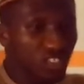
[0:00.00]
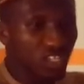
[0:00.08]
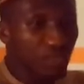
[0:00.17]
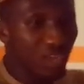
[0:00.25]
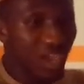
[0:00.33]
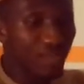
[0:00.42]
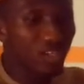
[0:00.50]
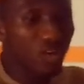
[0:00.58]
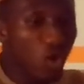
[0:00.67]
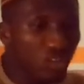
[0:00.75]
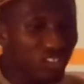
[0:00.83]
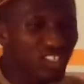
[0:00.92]
CAP, I
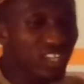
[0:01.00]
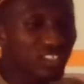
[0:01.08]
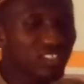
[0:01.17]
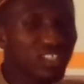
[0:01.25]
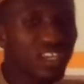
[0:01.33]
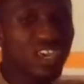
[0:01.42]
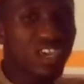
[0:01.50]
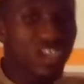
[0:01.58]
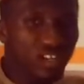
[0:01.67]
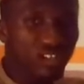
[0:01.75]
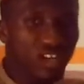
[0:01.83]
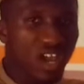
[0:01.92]
mean content
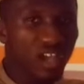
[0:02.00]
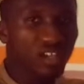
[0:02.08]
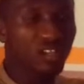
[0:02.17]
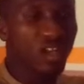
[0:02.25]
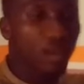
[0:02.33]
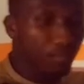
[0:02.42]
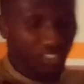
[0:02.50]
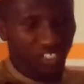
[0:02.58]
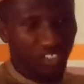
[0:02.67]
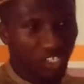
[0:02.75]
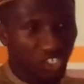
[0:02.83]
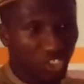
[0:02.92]
area
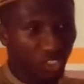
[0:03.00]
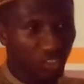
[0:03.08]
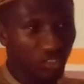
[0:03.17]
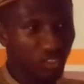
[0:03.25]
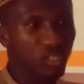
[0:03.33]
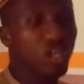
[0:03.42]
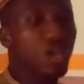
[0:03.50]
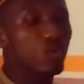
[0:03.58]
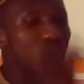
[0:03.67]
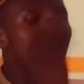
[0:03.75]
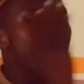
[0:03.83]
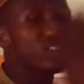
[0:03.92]
presentation.
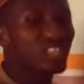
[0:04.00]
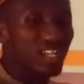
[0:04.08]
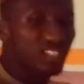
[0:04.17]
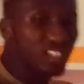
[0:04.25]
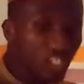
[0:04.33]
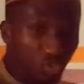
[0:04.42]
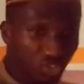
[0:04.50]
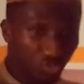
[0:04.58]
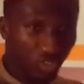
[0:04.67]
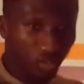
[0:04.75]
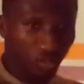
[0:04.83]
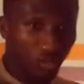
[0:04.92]
You can have it as
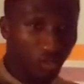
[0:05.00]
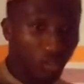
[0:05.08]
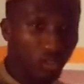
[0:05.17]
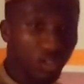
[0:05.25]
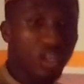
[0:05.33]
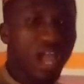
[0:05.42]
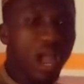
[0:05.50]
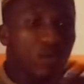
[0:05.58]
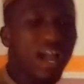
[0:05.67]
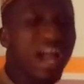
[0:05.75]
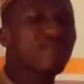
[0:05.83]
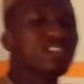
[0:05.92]
newsreel. You can
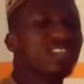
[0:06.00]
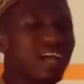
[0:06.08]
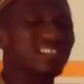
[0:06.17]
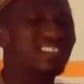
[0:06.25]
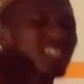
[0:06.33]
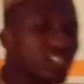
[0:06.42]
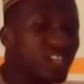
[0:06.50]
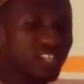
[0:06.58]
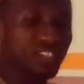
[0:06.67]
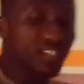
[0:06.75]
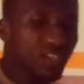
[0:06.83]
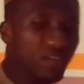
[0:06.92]
have it as
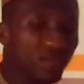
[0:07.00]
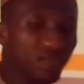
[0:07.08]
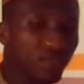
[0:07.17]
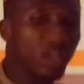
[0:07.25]
creative